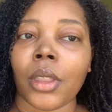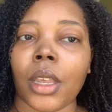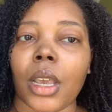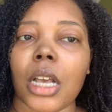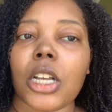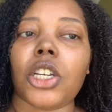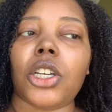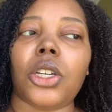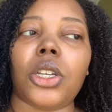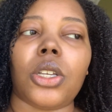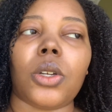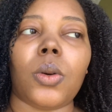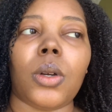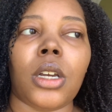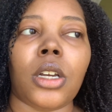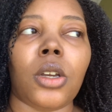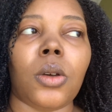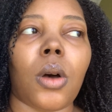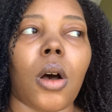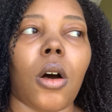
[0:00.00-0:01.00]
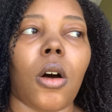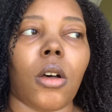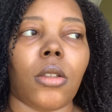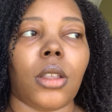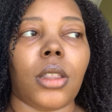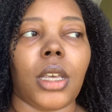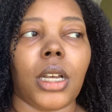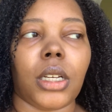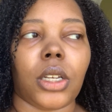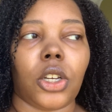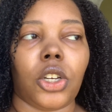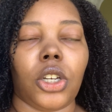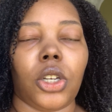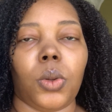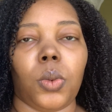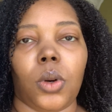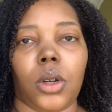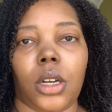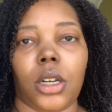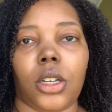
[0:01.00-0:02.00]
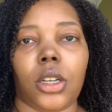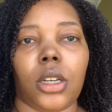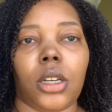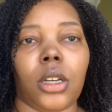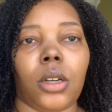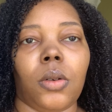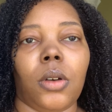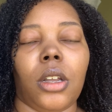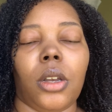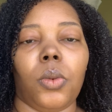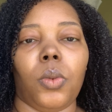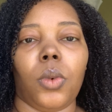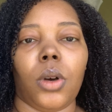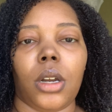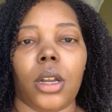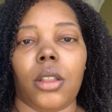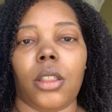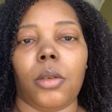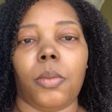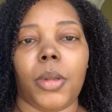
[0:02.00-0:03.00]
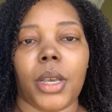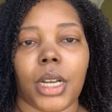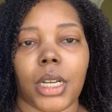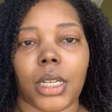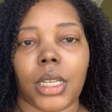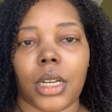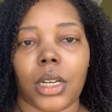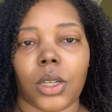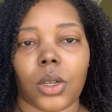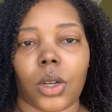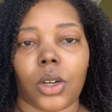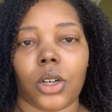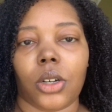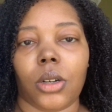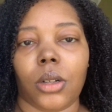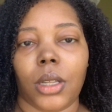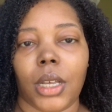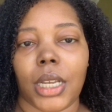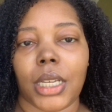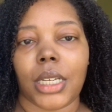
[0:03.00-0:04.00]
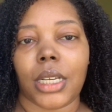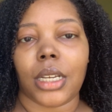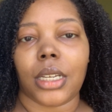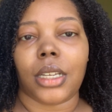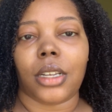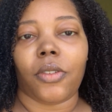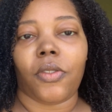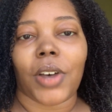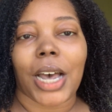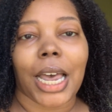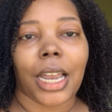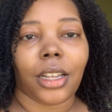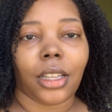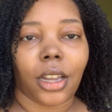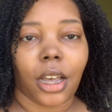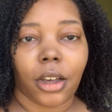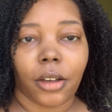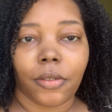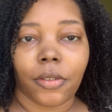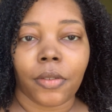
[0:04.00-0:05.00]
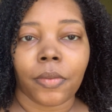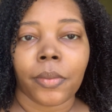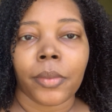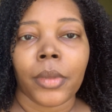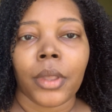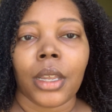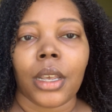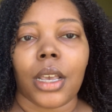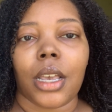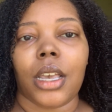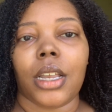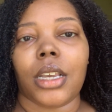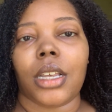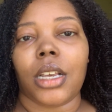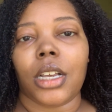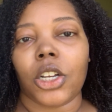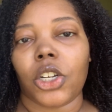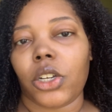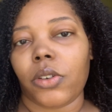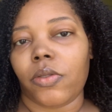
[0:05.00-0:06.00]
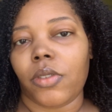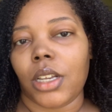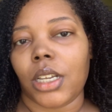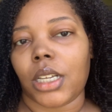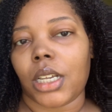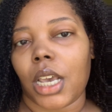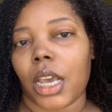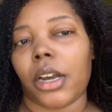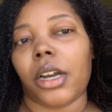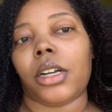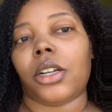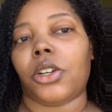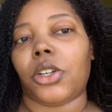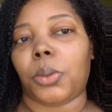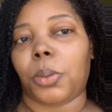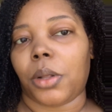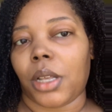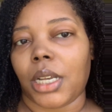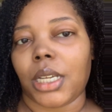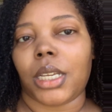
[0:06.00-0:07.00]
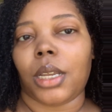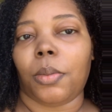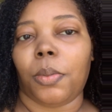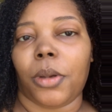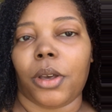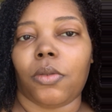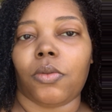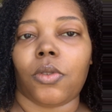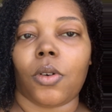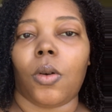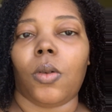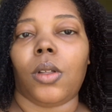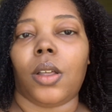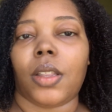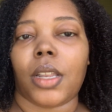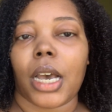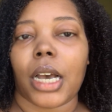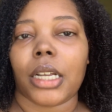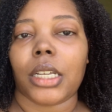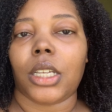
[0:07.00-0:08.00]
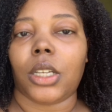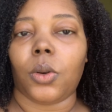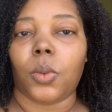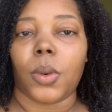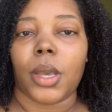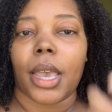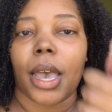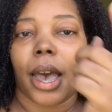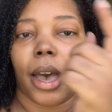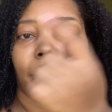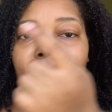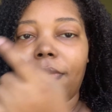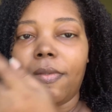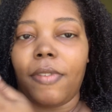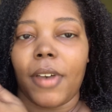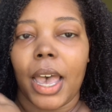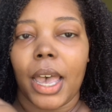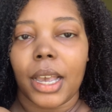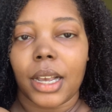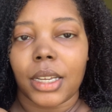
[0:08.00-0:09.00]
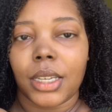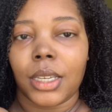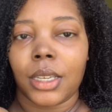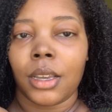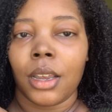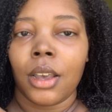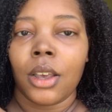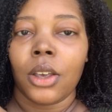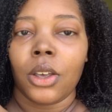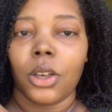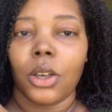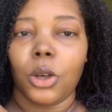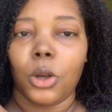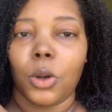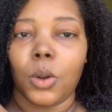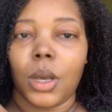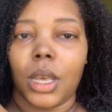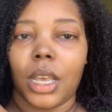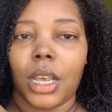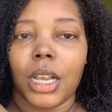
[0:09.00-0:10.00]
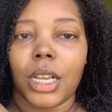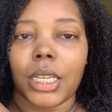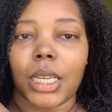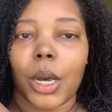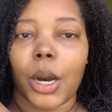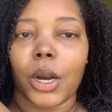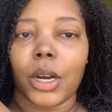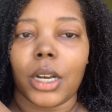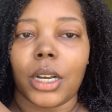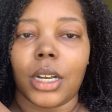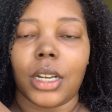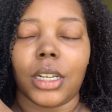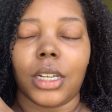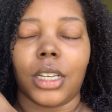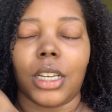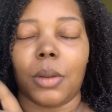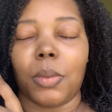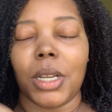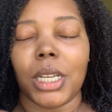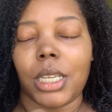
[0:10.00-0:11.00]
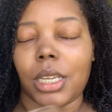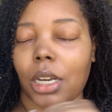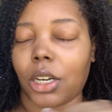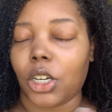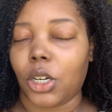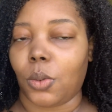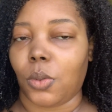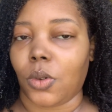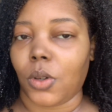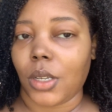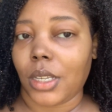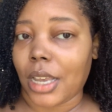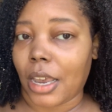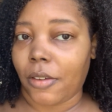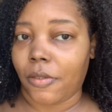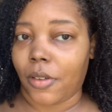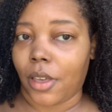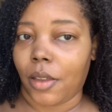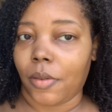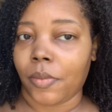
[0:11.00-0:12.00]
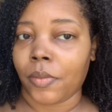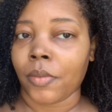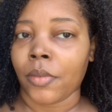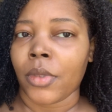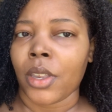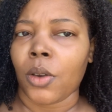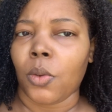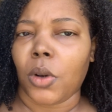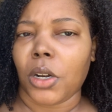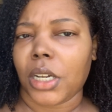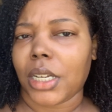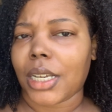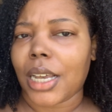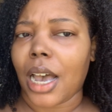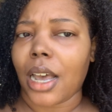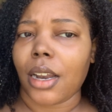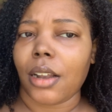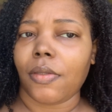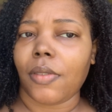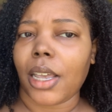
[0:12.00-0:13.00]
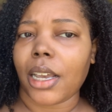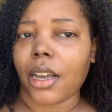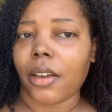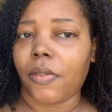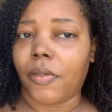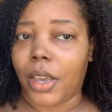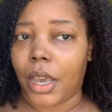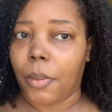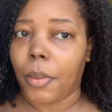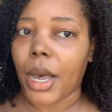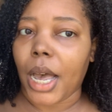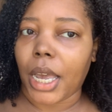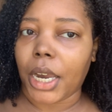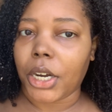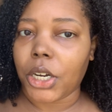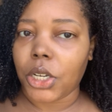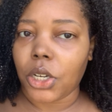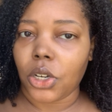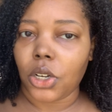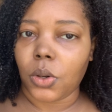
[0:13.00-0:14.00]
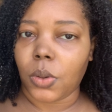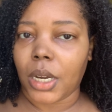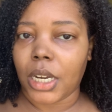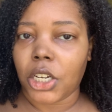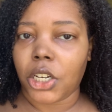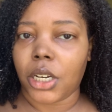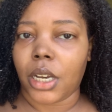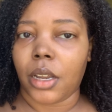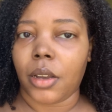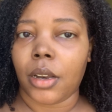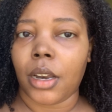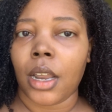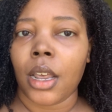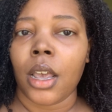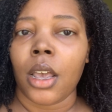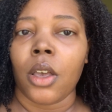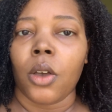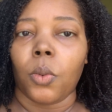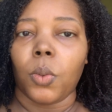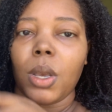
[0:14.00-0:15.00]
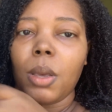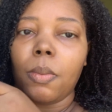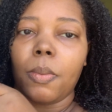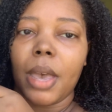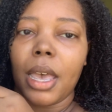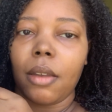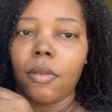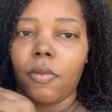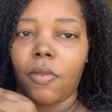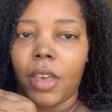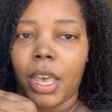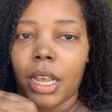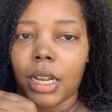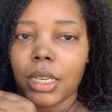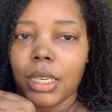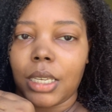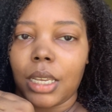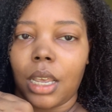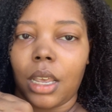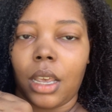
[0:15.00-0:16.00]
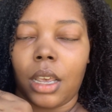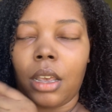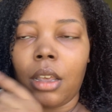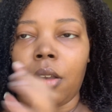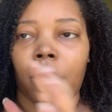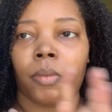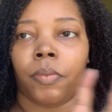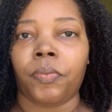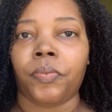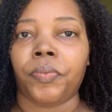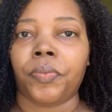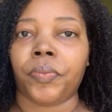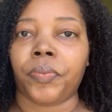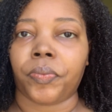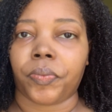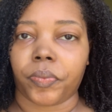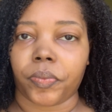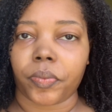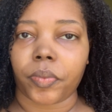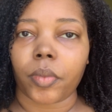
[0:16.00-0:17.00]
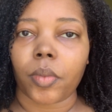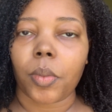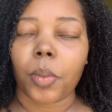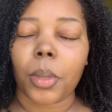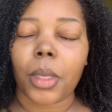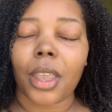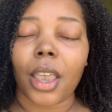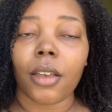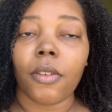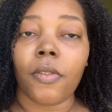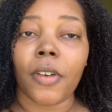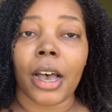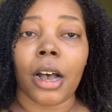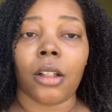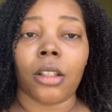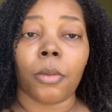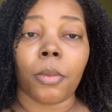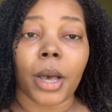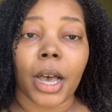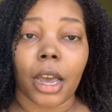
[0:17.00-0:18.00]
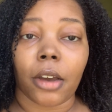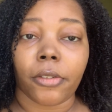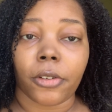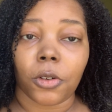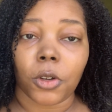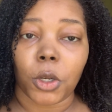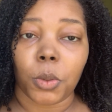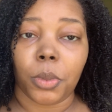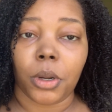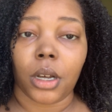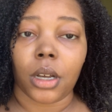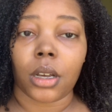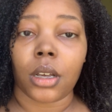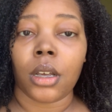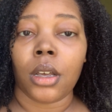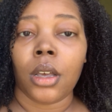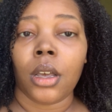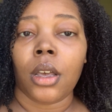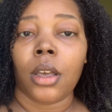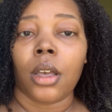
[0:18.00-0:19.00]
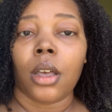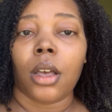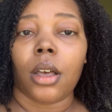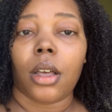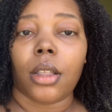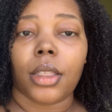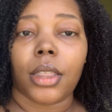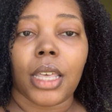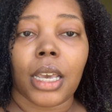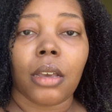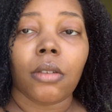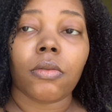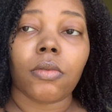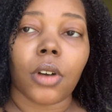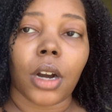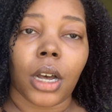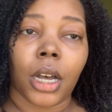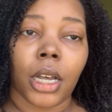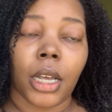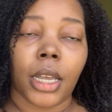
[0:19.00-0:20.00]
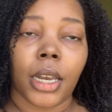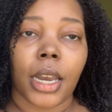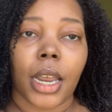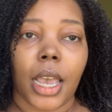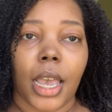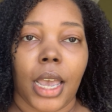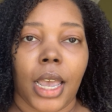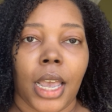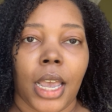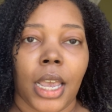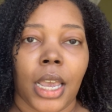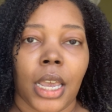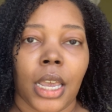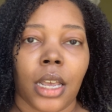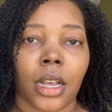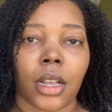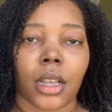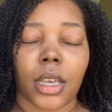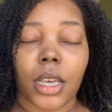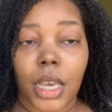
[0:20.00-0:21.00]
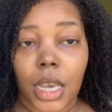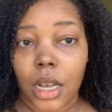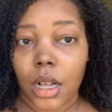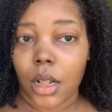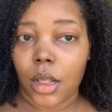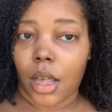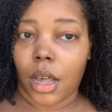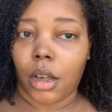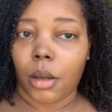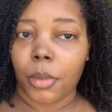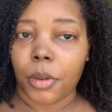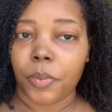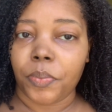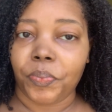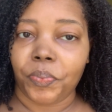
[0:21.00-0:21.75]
and she's just going to do all the things that she's wanted to do. And one of the biggest things on her list is to find love. And each of these characters plays a big role in that. So we have Vex, who is our demisexual Saphin, which is kind of like a vampire situation. We met Vex in Val and Pyro's book. They run a kink club